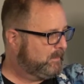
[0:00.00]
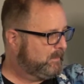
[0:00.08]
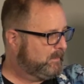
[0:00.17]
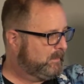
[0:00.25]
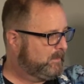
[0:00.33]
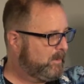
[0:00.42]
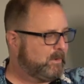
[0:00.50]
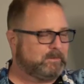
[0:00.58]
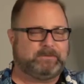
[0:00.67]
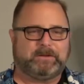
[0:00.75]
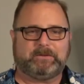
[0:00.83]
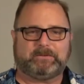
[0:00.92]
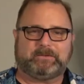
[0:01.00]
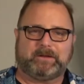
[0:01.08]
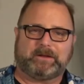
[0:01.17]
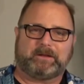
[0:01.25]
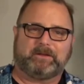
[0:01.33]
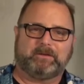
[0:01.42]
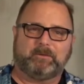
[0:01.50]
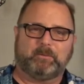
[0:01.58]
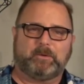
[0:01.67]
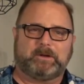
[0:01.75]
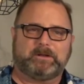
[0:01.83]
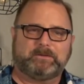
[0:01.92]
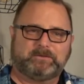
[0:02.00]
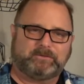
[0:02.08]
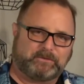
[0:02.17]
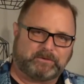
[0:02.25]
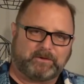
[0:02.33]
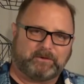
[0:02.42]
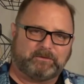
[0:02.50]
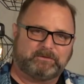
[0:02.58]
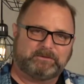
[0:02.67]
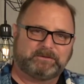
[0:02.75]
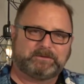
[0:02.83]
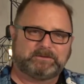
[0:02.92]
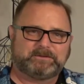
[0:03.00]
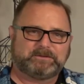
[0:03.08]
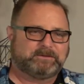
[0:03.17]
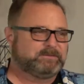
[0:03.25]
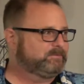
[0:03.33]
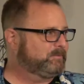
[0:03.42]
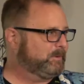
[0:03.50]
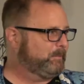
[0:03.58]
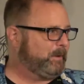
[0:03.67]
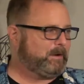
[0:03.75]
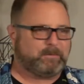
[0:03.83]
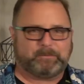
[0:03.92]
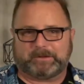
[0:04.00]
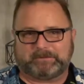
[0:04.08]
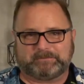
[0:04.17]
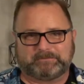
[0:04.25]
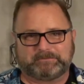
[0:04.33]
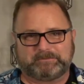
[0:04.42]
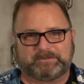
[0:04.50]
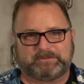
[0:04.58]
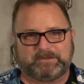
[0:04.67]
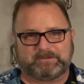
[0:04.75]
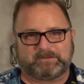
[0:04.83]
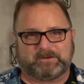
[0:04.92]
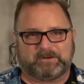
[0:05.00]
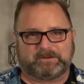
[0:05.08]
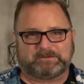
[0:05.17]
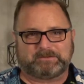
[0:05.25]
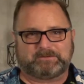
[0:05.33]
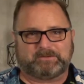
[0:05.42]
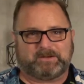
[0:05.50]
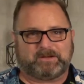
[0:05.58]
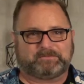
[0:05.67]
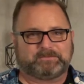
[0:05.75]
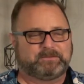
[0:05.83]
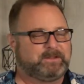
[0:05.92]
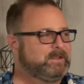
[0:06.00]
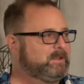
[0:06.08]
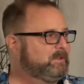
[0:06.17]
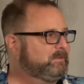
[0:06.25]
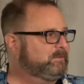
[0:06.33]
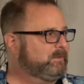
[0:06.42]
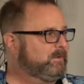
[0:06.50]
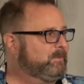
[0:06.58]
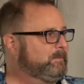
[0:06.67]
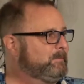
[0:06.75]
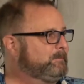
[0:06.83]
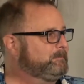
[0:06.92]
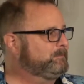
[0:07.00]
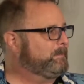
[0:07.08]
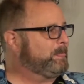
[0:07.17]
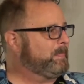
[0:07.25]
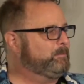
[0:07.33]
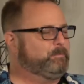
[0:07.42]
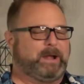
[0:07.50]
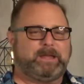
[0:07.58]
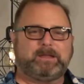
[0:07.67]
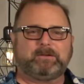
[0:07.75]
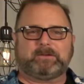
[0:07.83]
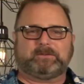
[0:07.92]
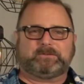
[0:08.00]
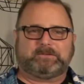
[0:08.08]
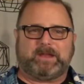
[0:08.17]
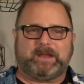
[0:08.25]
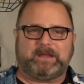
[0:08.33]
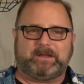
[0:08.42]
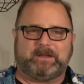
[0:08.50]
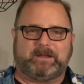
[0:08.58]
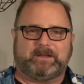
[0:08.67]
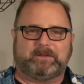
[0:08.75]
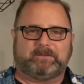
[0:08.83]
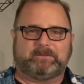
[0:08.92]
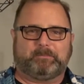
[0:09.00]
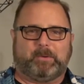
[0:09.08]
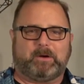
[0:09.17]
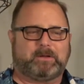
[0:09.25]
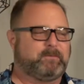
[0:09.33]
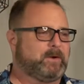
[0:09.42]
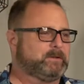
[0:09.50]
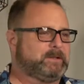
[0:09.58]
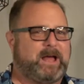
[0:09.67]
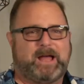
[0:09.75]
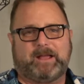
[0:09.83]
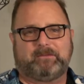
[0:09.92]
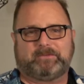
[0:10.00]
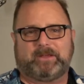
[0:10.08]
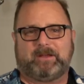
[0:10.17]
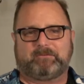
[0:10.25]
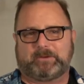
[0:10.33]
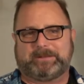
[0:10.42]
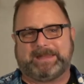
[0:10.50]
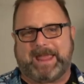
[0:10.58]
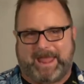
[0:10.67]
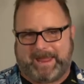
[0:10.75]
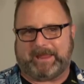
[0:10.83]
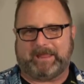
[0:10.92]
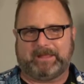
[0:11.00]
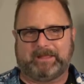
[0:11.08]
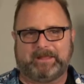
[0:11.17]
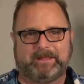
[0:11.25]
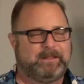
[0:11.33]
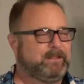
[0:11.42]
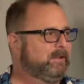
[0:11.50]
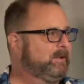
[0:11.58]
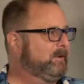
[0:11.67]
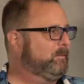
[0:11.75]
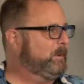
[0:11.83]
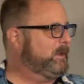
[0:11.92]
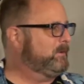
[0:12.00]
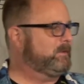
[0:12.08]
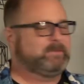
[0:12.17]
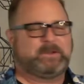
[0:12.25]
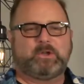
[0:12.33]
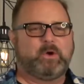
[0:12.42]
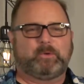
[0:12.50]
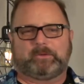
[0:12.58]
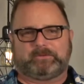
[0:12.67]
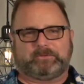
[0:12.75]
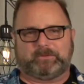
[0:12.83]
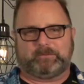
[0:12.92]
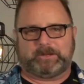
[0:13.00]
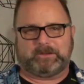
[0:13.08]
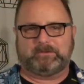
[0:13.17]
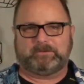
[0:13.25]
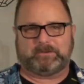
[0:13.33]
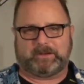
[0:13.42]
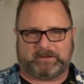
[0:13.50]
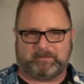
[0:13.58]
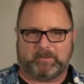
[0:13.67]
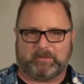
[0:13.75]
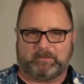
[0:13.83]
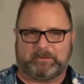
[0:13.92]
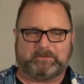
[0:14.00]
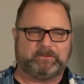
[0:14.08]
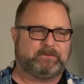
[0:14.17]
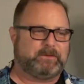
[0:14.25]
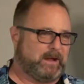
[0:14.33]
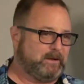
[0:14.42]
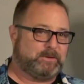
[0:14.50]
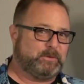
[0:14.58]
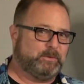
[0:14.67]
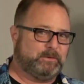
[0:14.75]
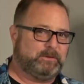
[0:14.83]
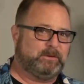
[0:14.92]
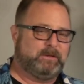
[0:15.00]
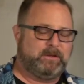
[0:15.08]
an artistic 1 and 0 for a power button. It's either on or it's off. So binary state is part of our lives every day. We don't even notice that we use it anymore, which is kind of cool.